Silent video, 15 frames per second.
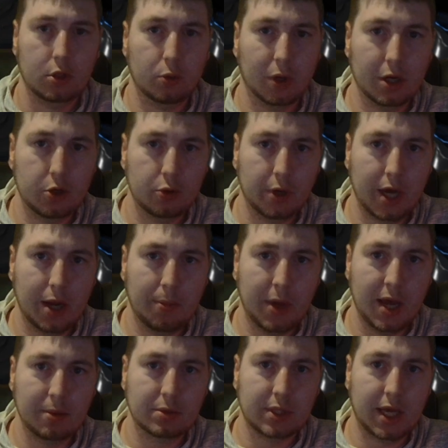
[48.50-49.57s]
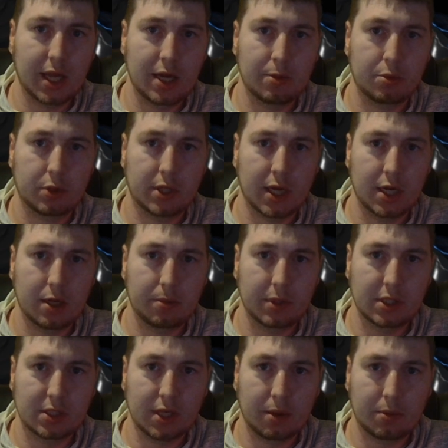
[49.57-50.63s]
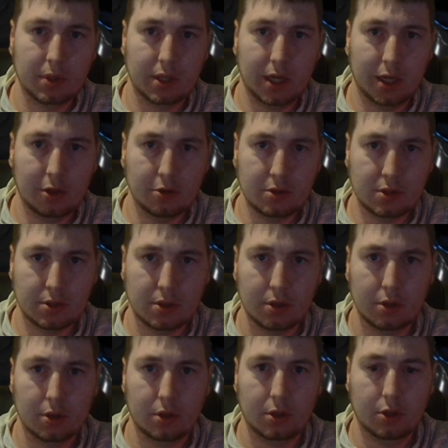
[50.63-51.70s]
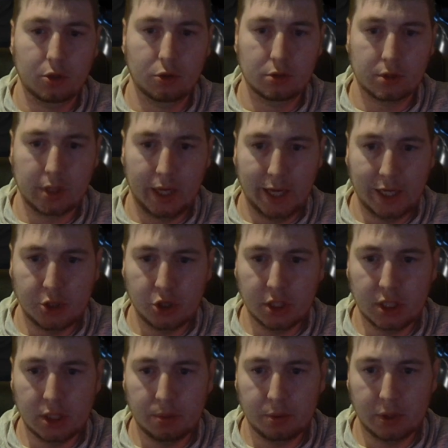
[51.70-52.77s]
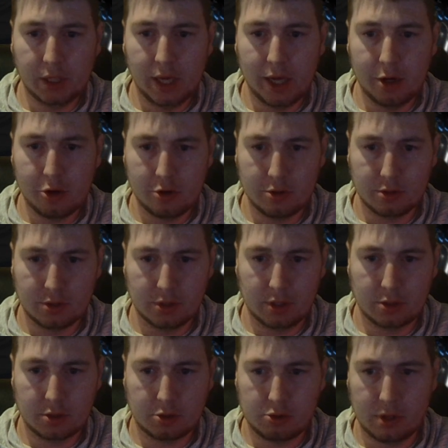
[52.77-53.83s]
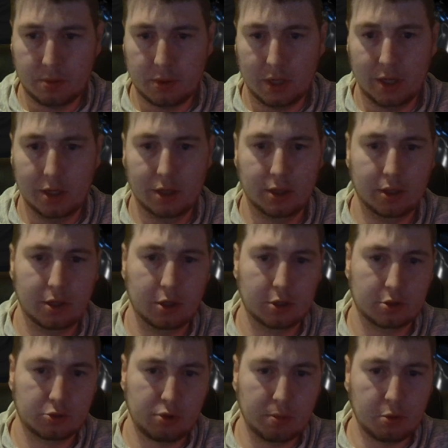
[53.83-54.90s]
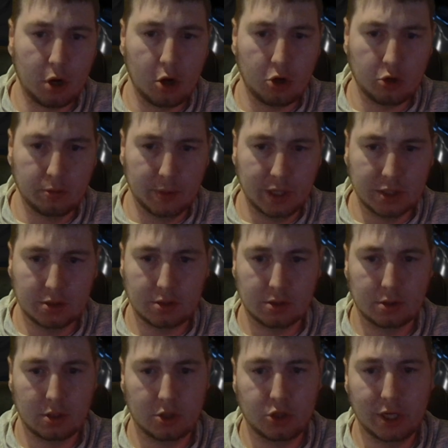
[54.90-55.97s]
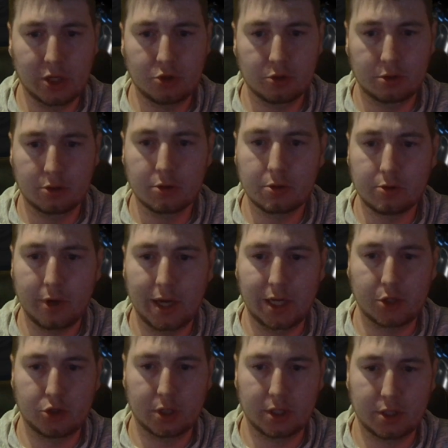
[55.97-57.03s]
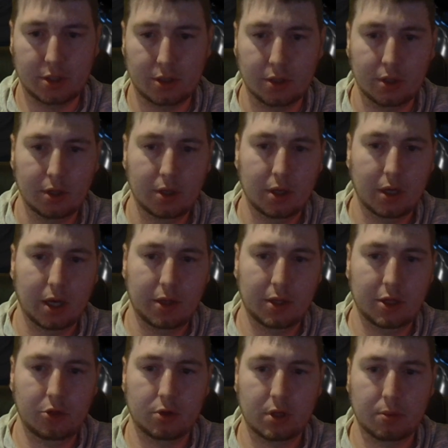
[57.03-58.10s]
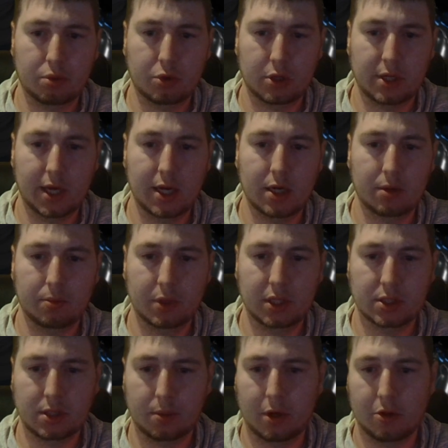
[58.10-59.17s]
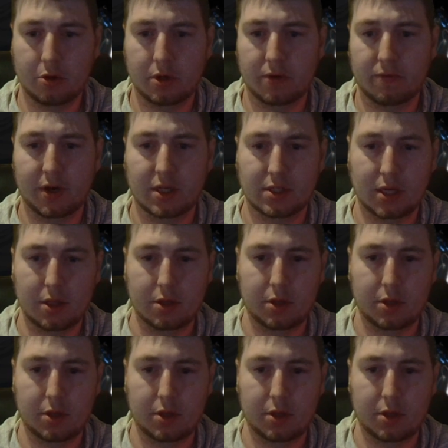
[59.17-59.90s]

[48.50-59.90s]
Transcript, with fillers: You want to do an Nmap scan and pretend to be something else? Use the HTTP headers script and the, the script arguments to change your user agent, and then you can pretend to be some other device